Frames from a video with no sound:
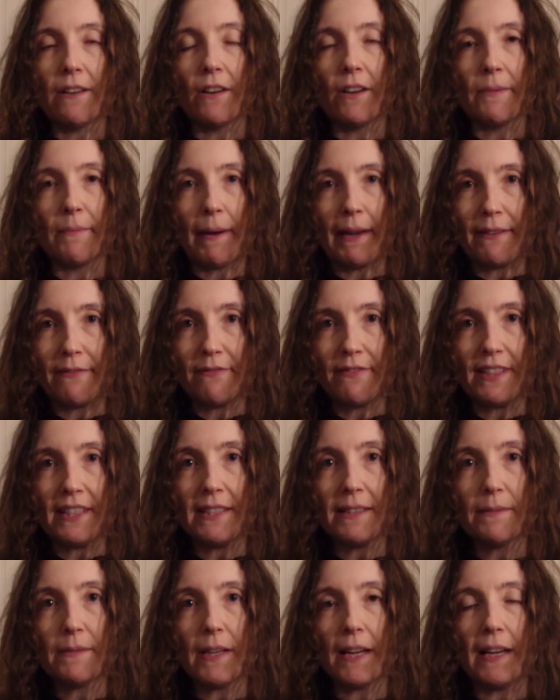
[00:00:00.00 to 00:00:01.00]
on my
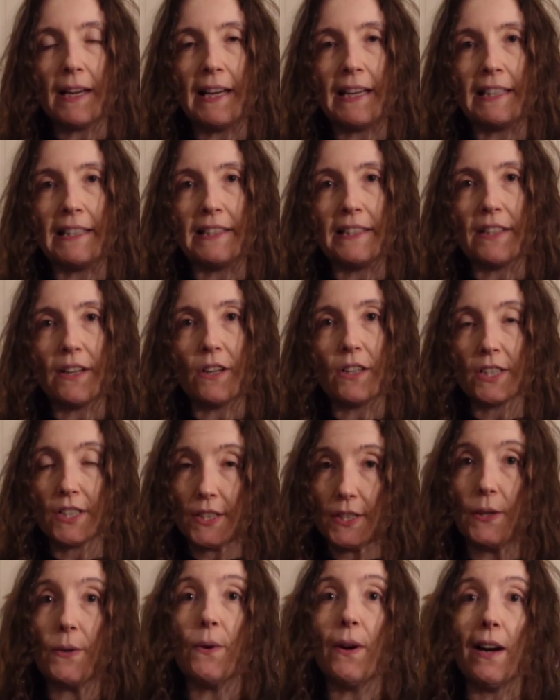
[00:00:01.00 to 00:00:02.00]
feet, and
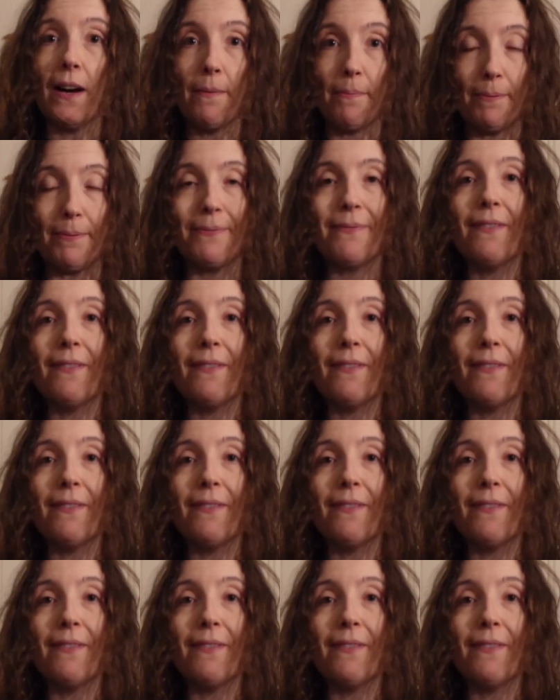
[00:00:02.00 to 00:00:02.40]
also up